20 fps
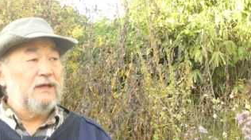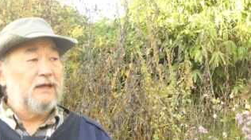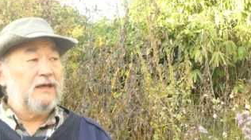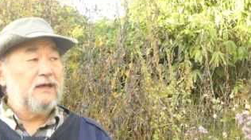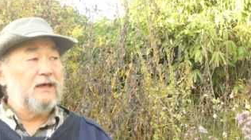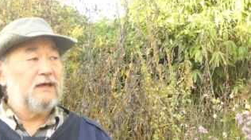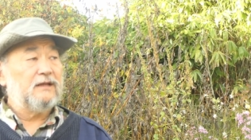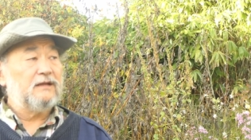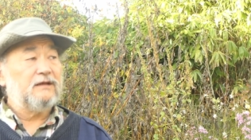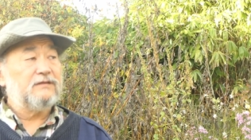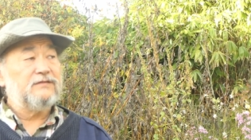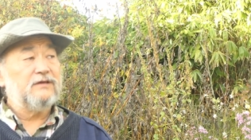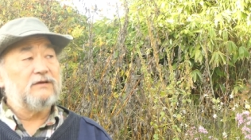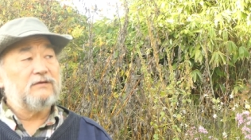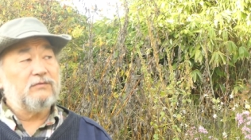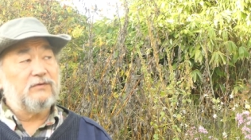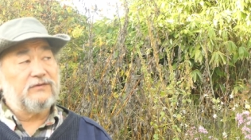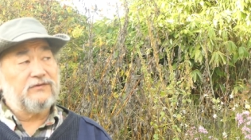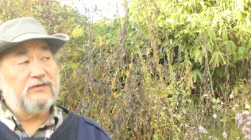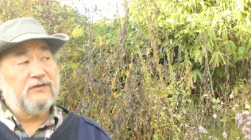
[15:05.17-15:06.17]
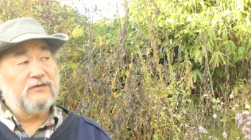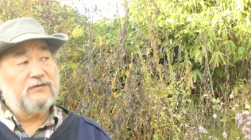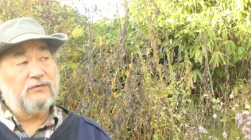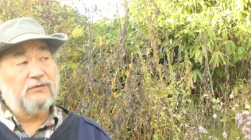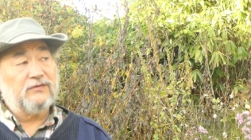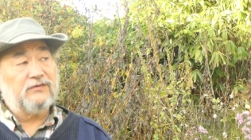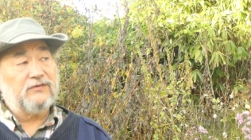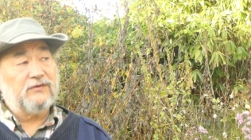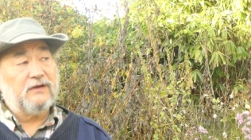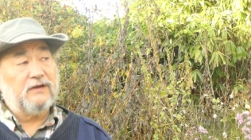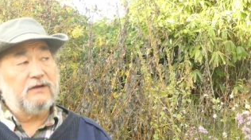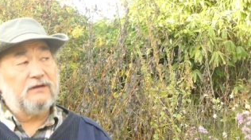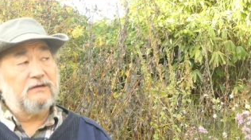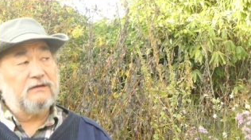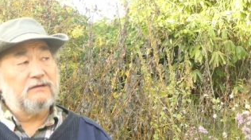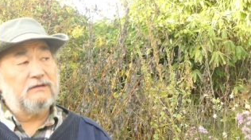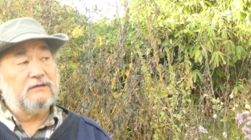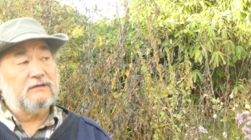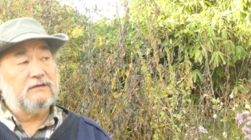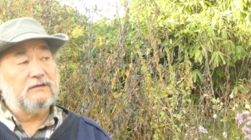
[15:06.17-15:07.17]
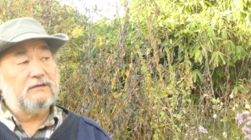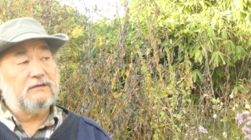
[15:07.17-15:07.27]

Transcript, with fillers: And I think what's interesting,